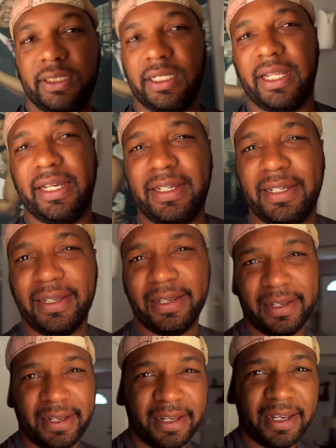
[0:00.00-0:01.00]
the light?
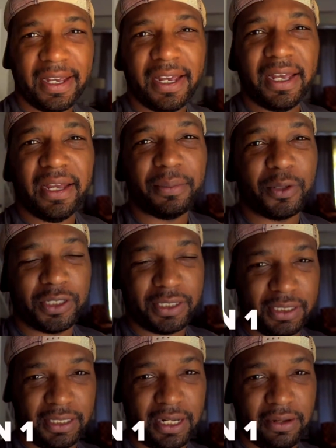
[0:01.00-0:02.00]
I'm going to
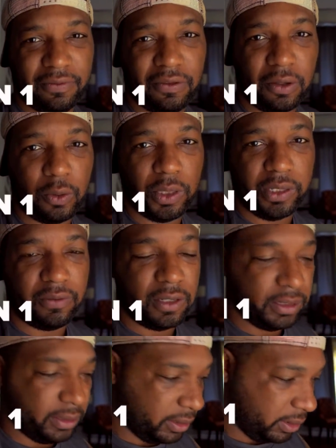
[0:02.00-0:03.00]
sneak out for a quick
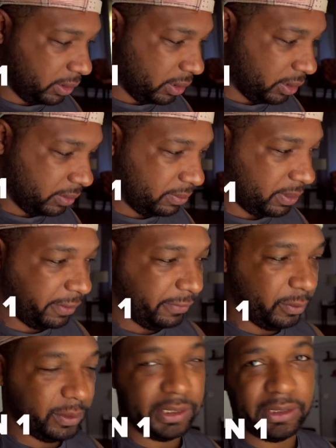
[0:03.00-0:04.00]
run. Um,
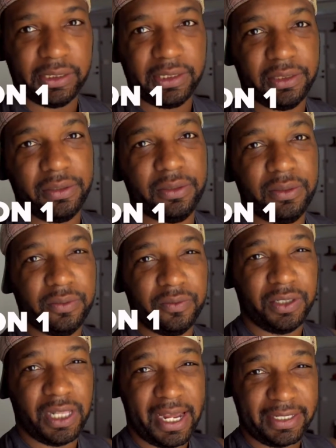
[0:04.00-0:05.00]
everyone is still
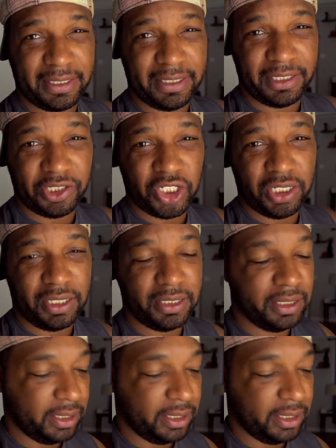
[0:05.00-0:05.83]
relaxing and chilling.